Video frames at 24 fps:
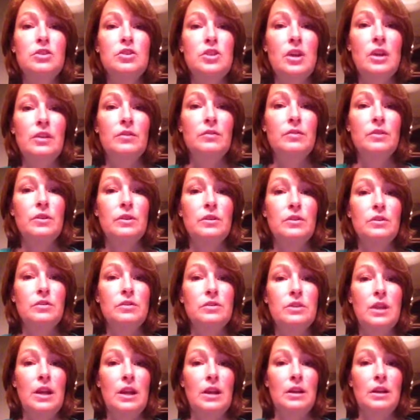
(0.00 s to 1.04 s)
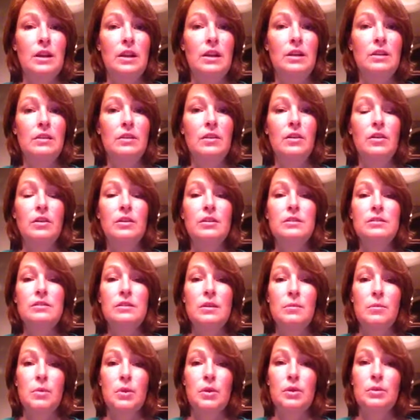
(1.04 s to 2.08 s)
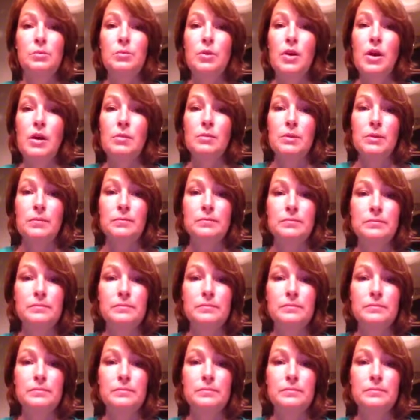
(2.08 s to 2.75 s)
check for understanding on a similar problem.